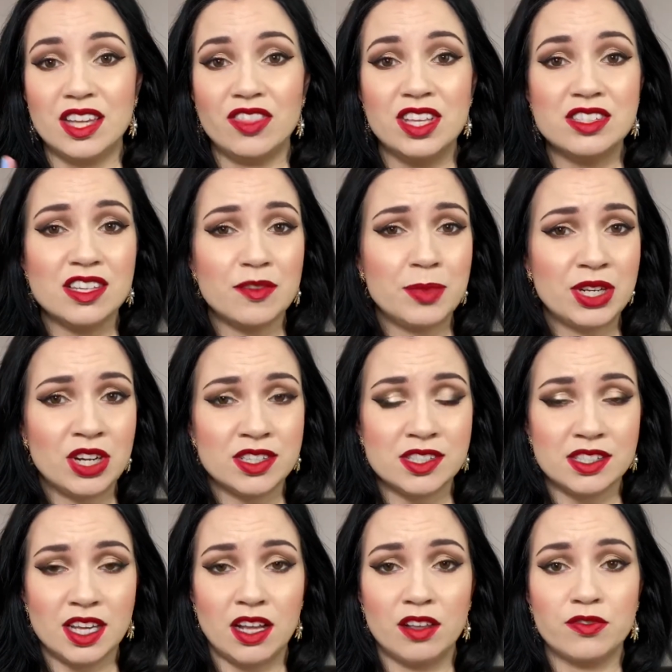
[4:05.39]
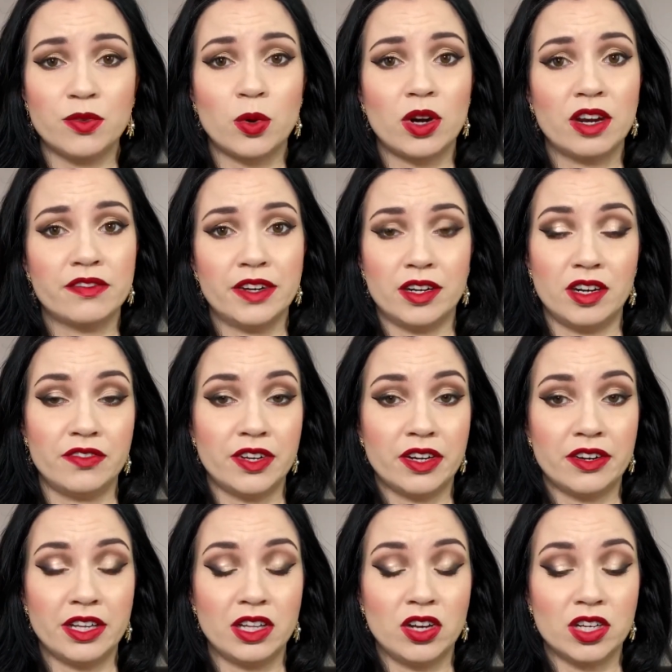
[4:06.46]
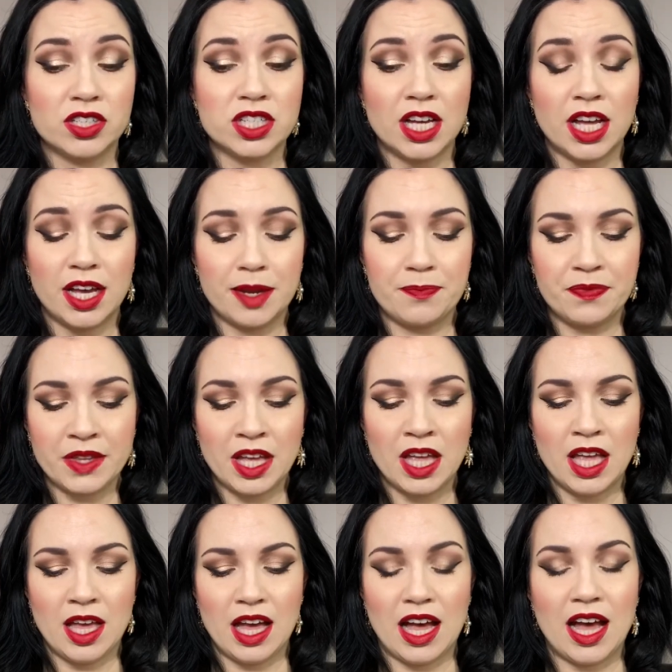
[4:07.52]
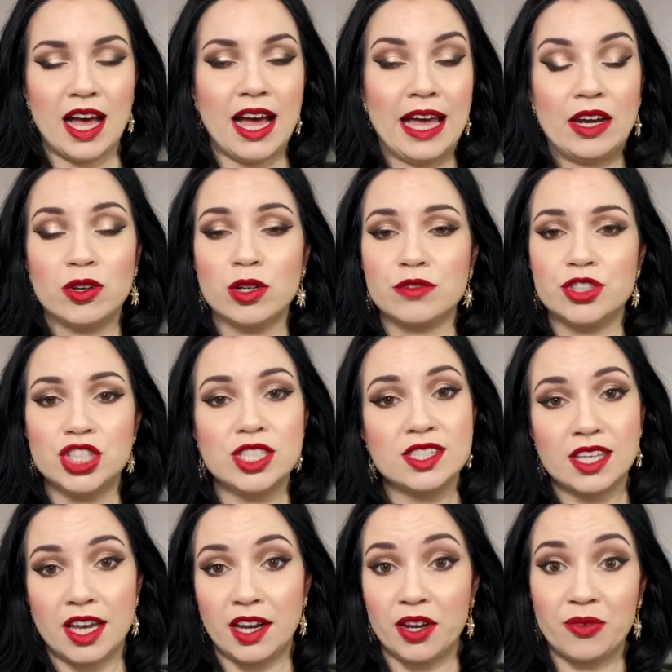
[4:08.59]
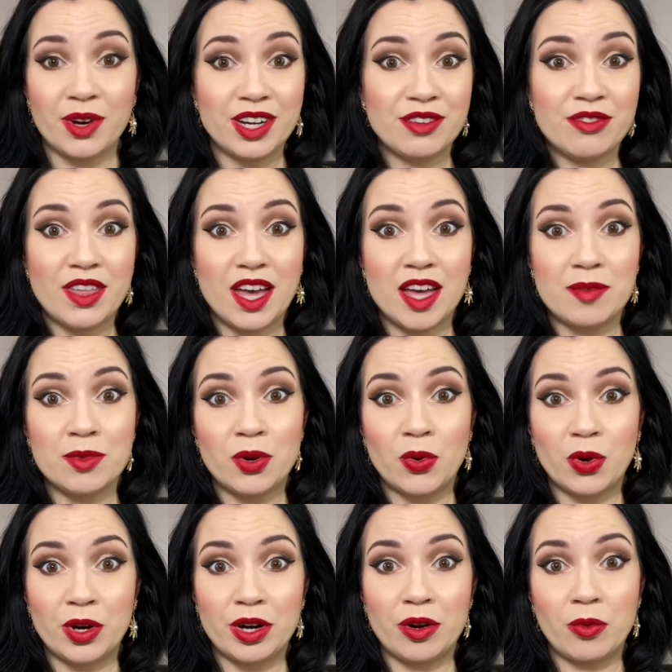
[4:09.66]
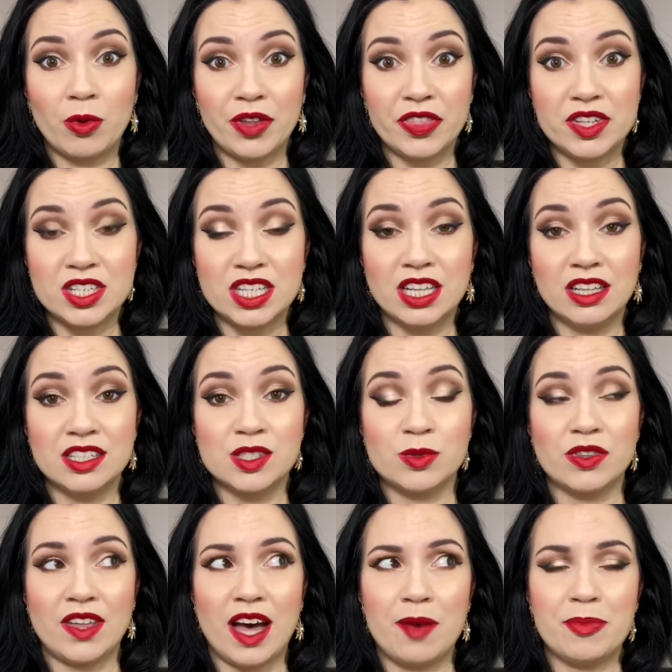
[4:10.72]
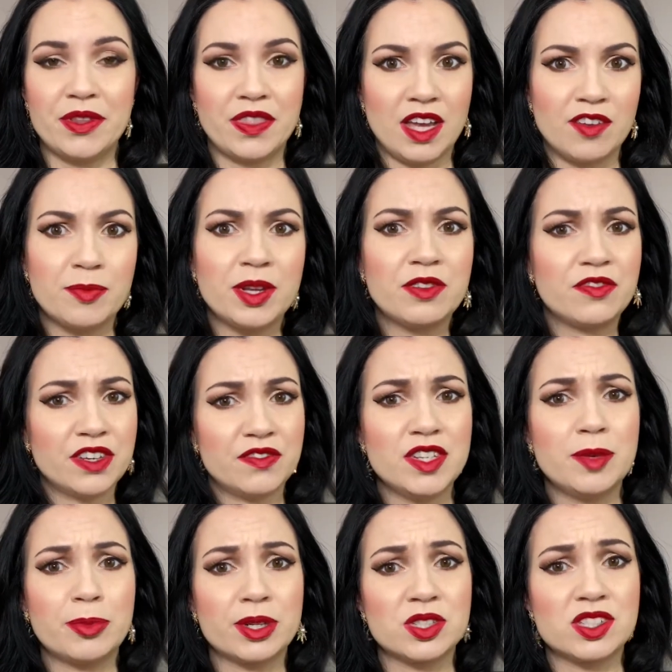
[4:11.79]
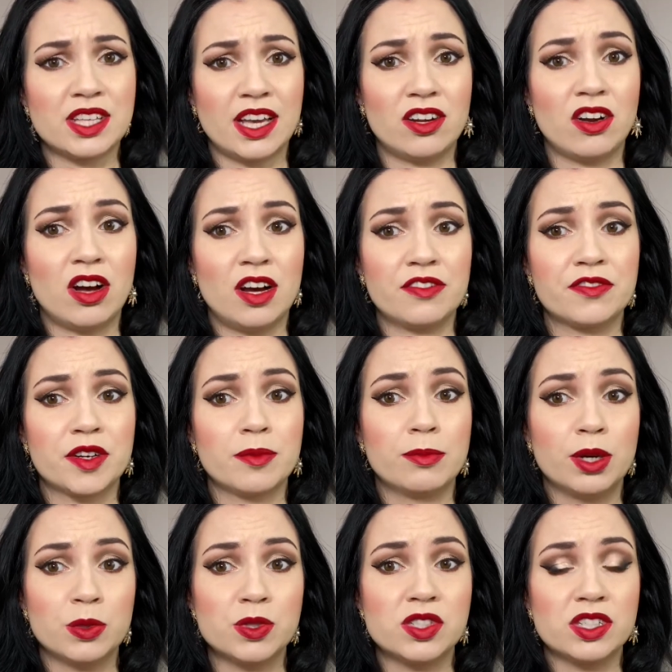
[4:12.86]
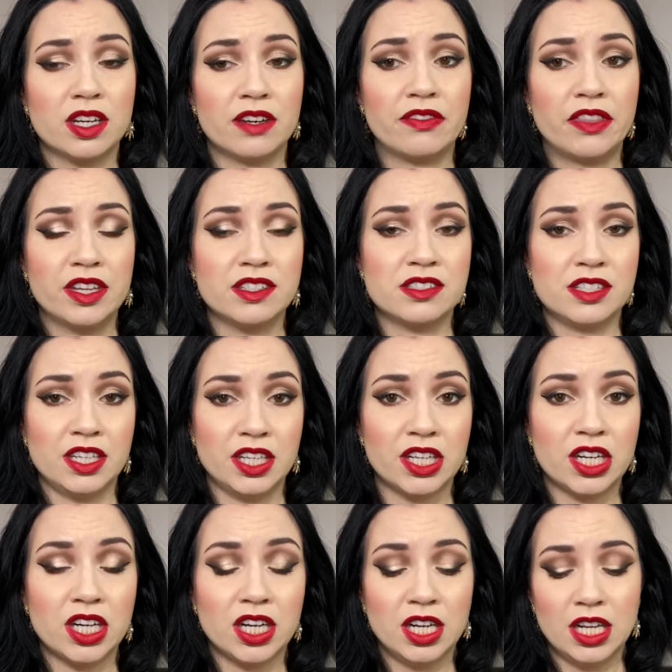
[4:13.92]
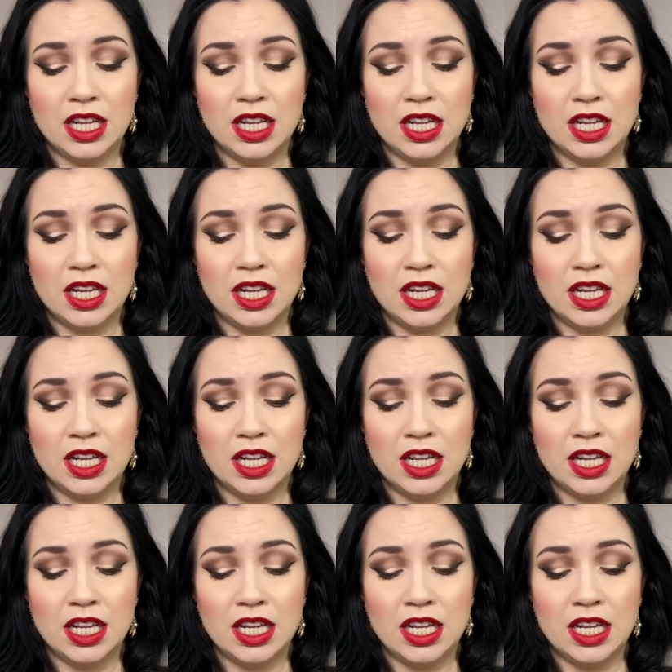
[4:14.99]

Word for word: These have been on sale for a very, very long time. I don't know if she's getting rid of them or what the deal is with that, but they've been 50% off for most of this year.